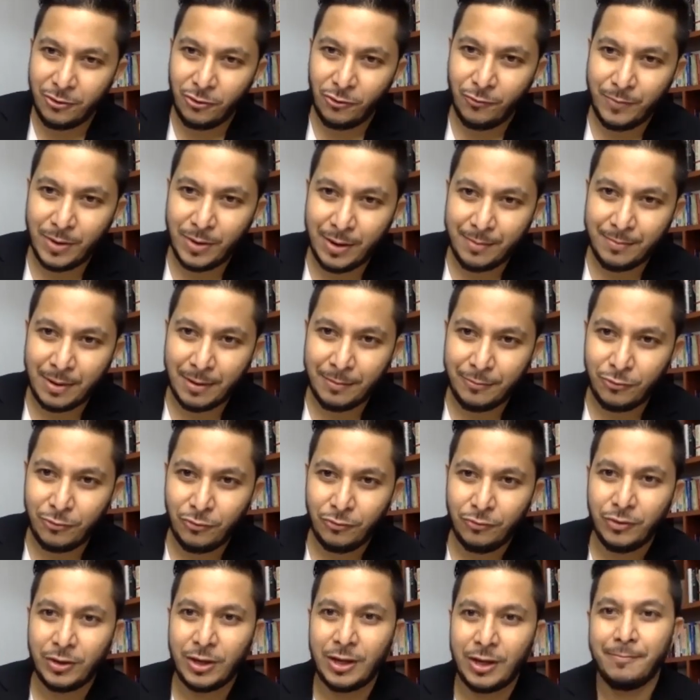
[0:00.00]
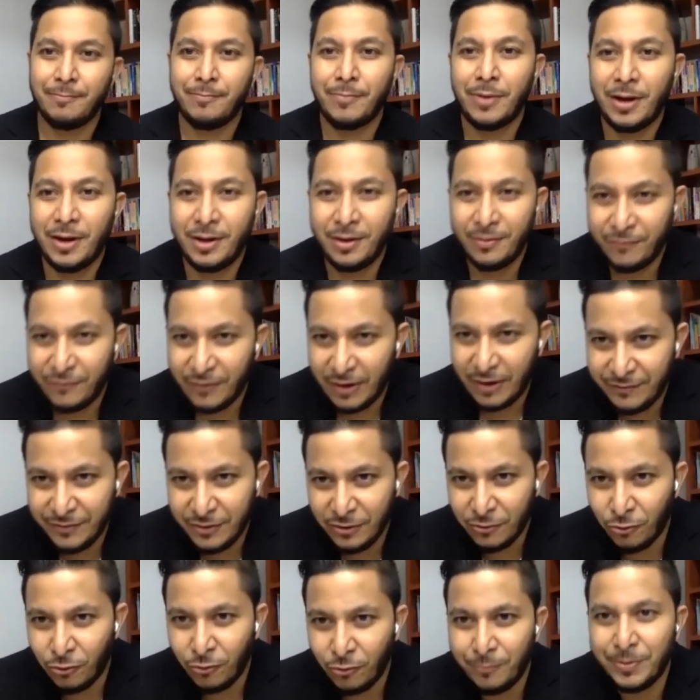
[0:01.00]
new BMW, you can buy a
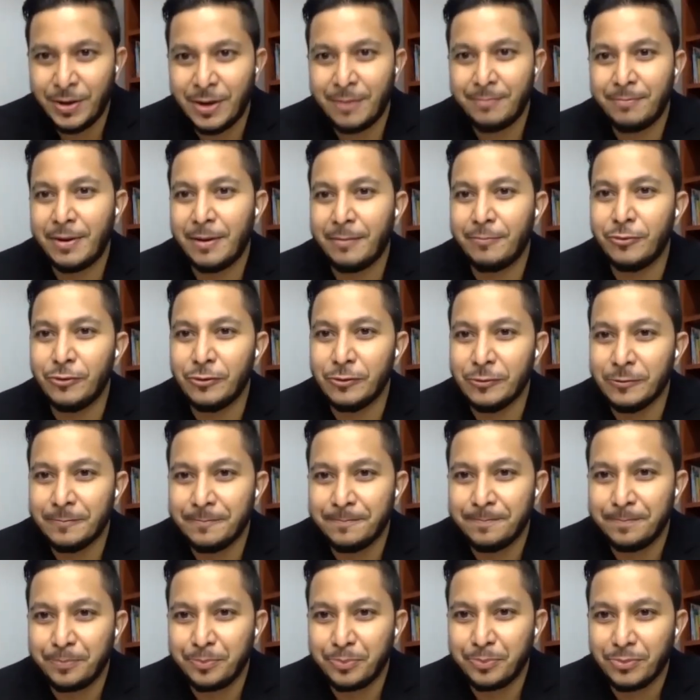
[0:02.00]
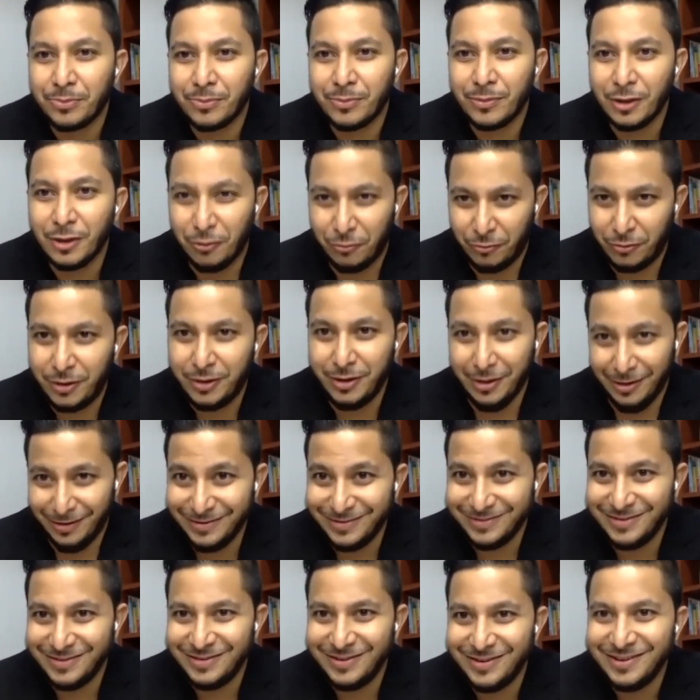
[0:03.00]
5-year-old BMW, right?
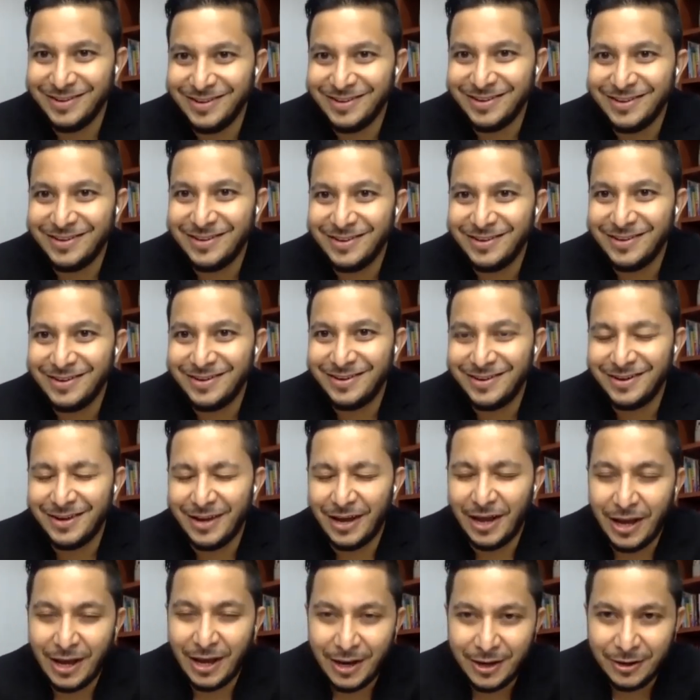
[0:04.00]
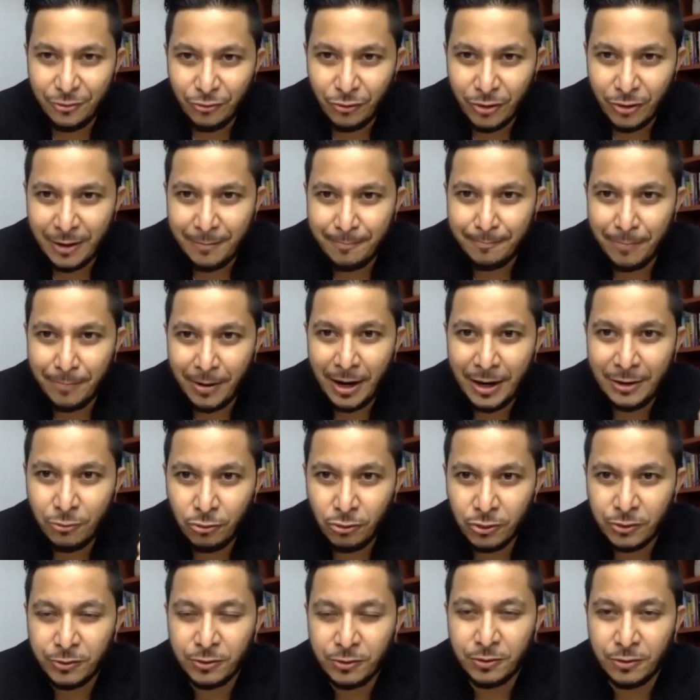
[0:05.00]
And you can buy
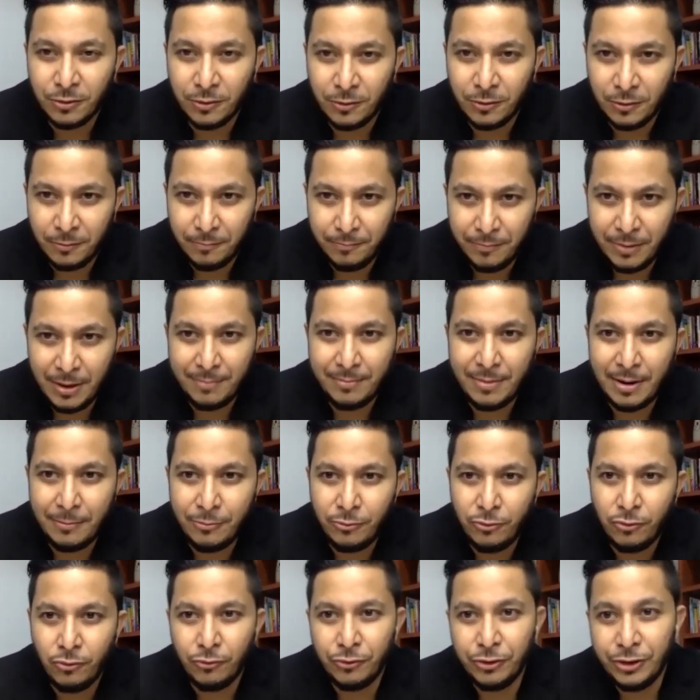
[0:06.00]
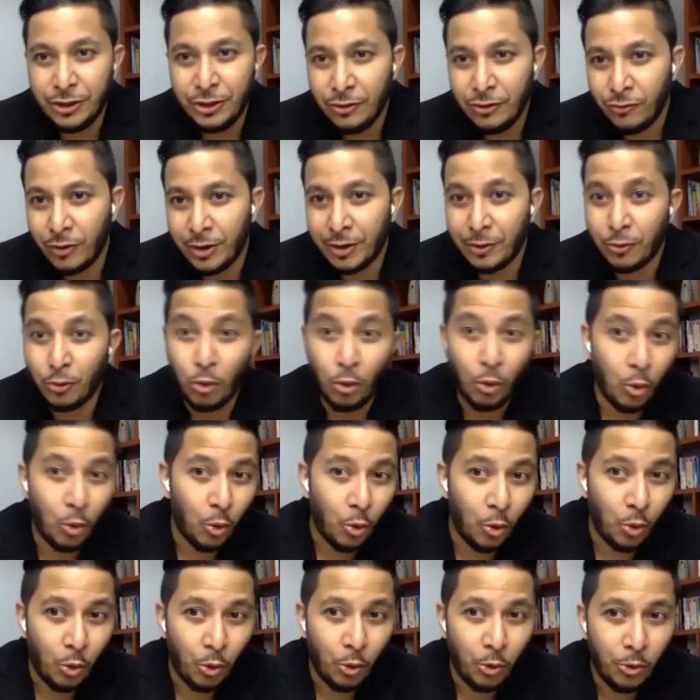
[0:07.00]
those BMW new and
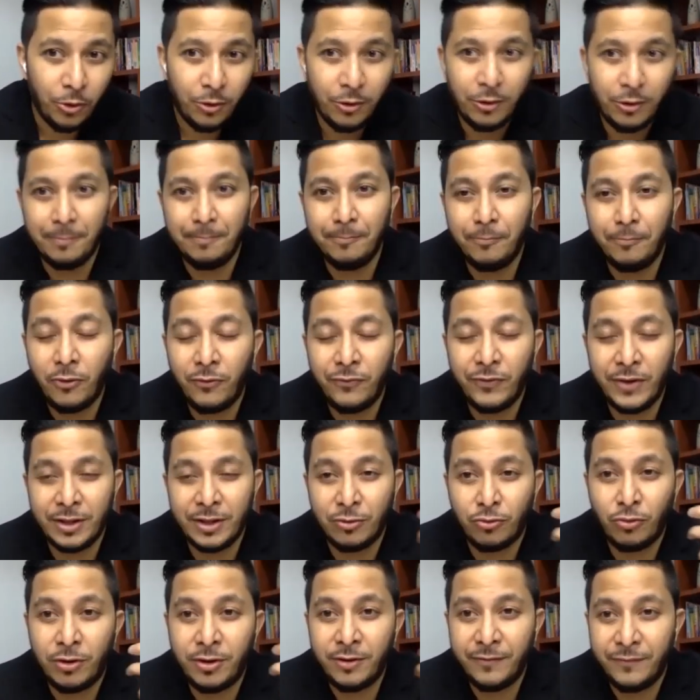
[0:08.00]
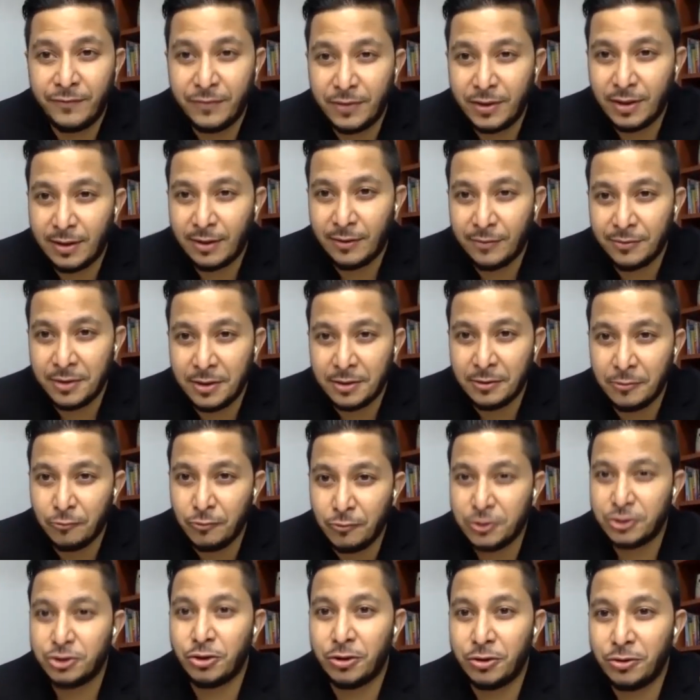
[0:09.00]
old, both at 250,000.
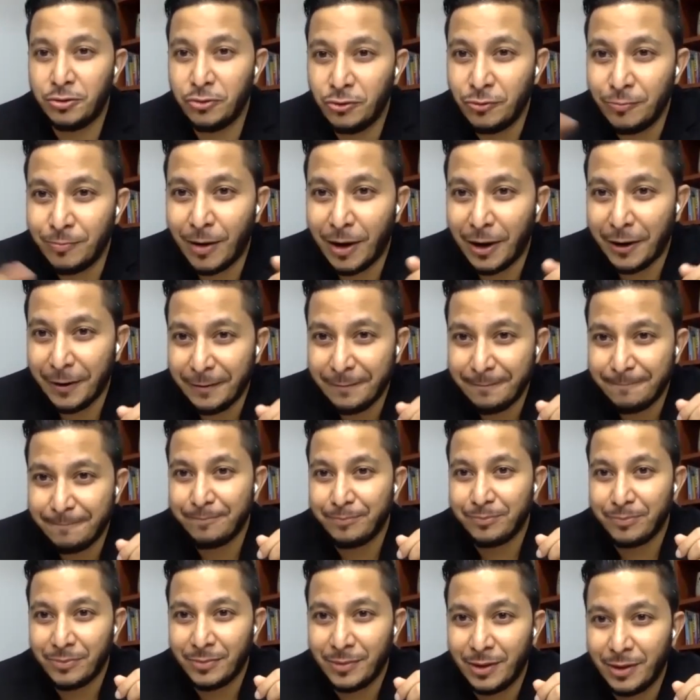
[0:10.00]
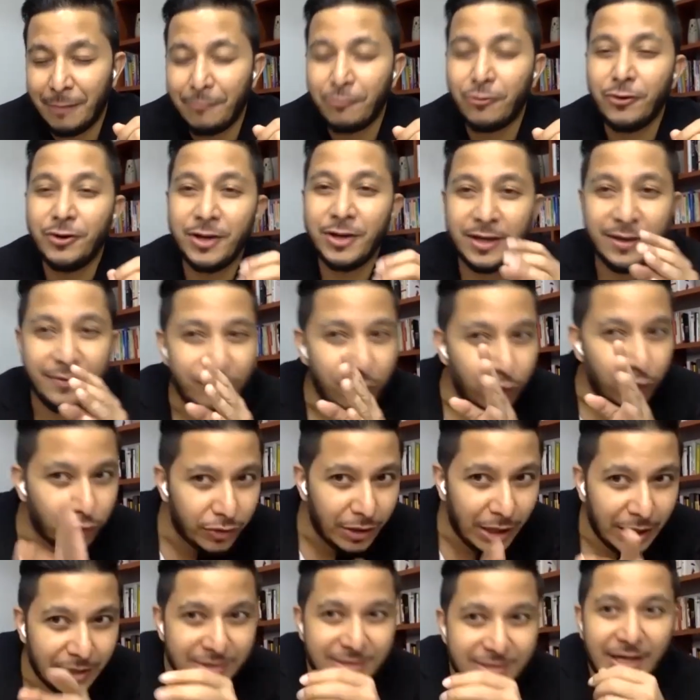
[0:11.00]
Which one do you buy? I'm going to give you
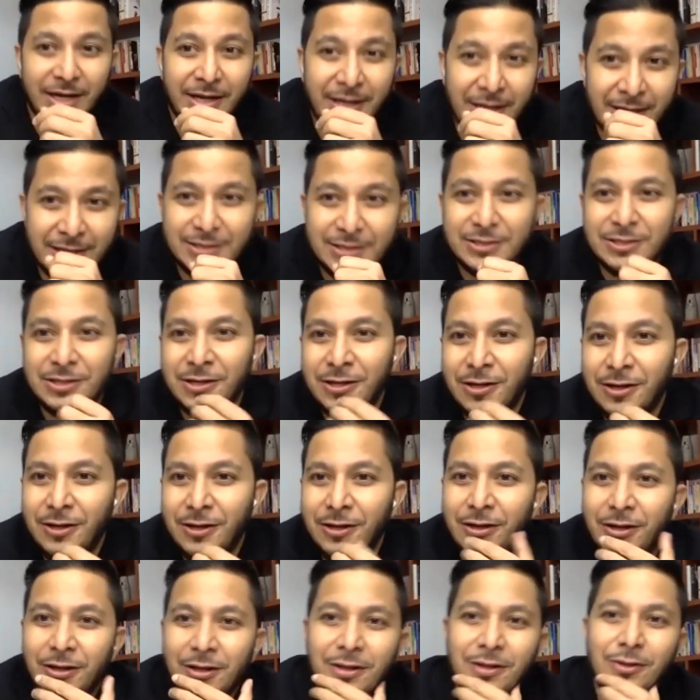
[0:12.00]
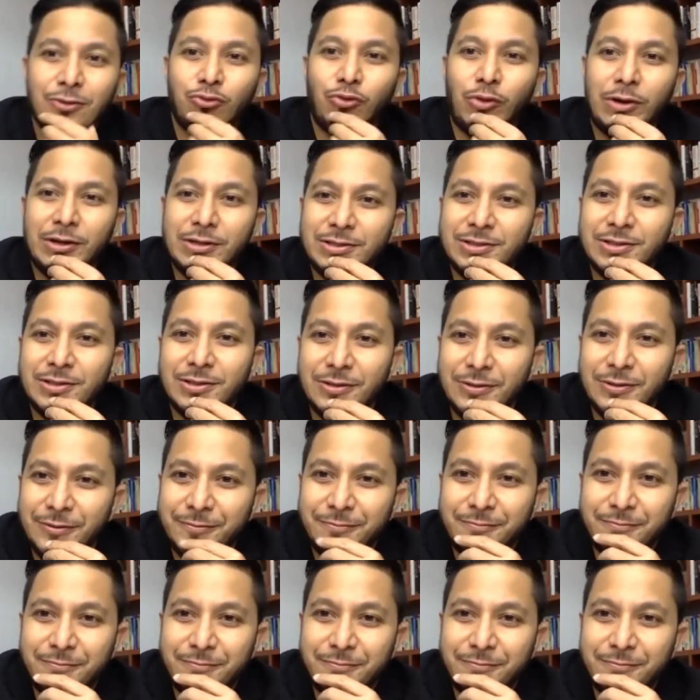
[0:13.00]
10 seconds to answer.